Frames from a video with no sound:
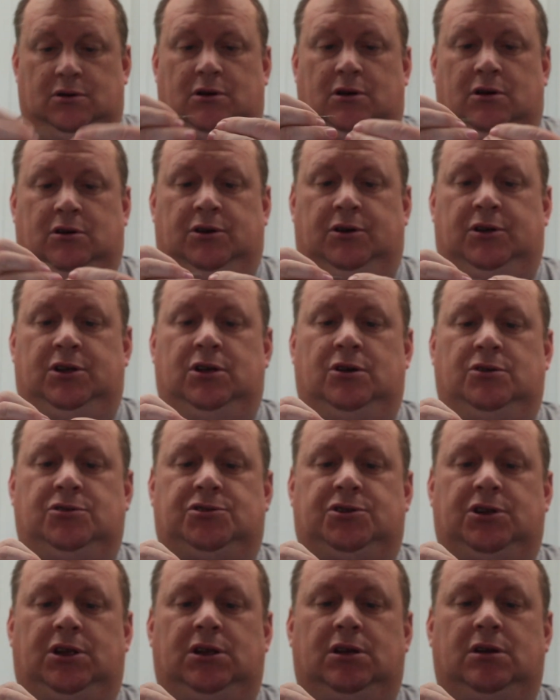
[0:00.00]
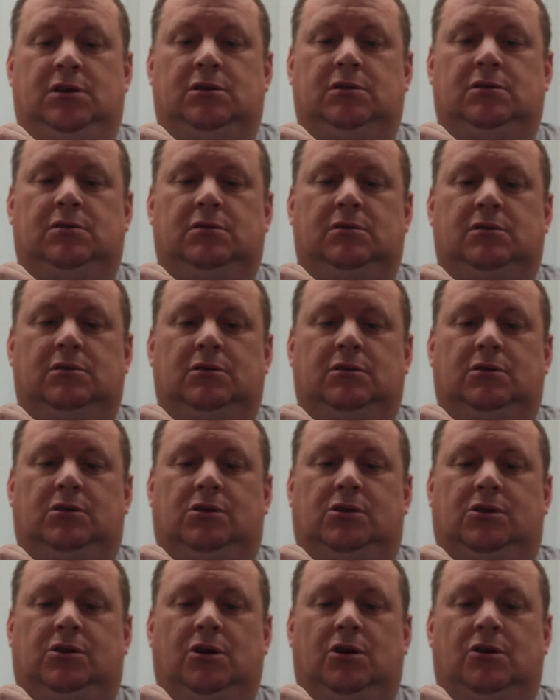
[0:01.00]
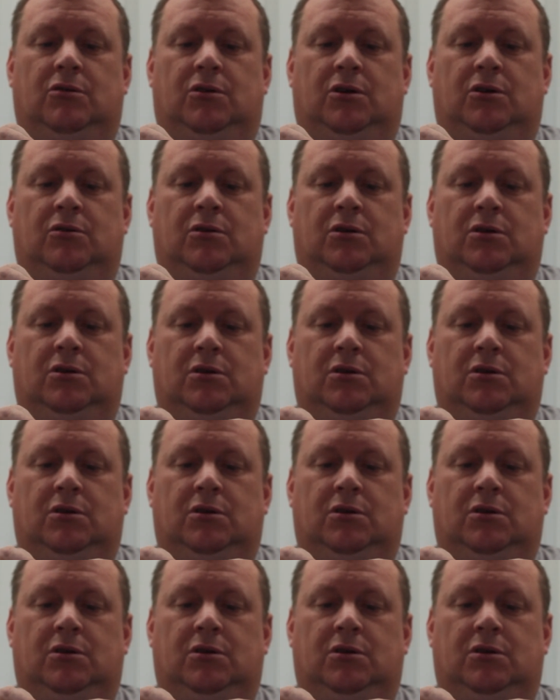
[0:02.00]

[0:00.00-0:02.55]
I'm going to use the Guru